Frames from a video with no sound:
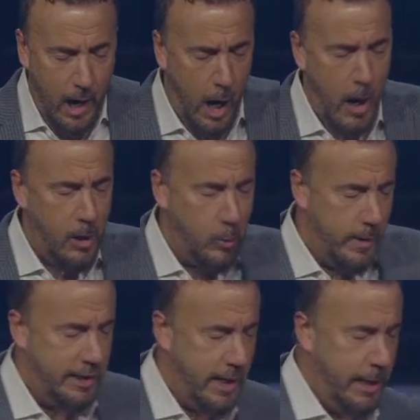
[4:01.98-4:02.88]
are
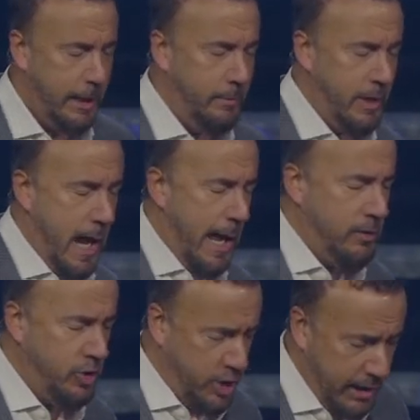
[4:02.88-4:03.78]
redeemed,
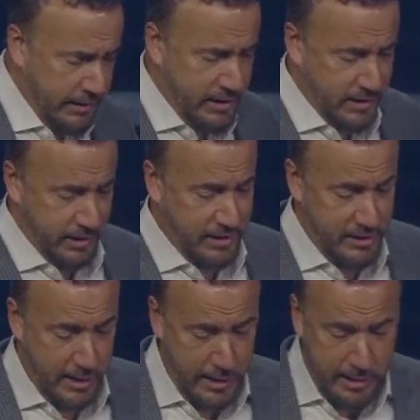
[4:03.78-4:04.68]
and Jesus
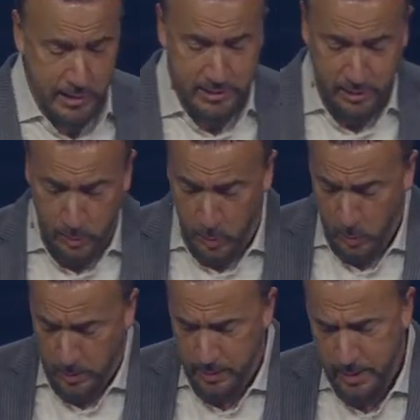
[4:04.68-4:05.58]
is
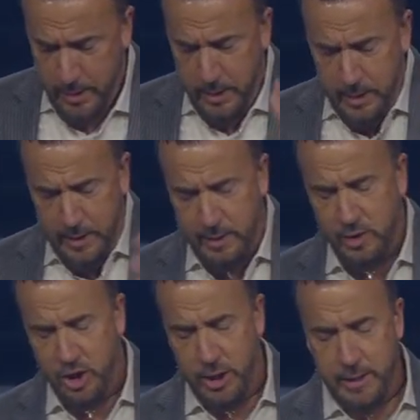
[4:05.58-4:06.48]
Lord,
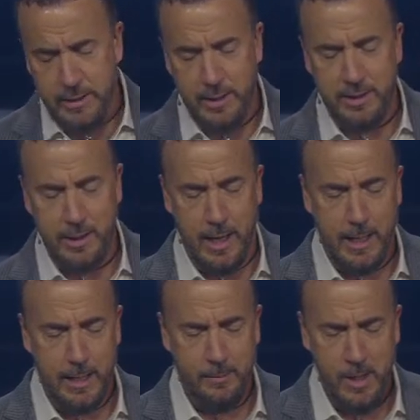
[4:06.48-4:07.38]
in Jesus'
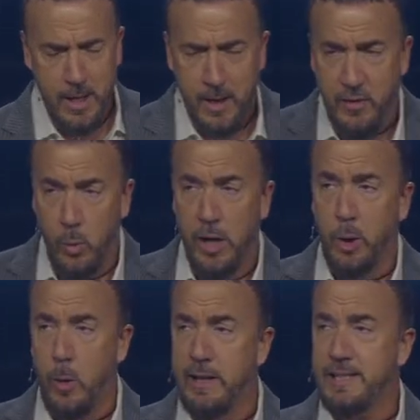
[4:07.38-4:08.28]
name. If you
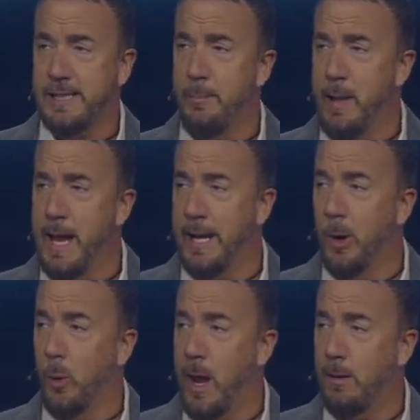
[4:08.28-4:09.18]
would, greet somebody
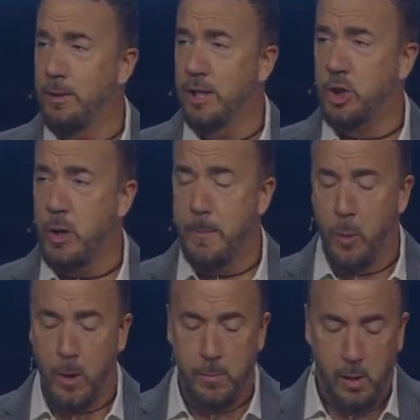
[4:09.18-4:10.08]
around you,
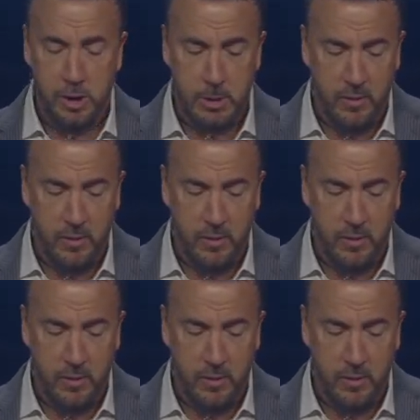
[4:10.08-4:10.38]
Shreveport, Bossier,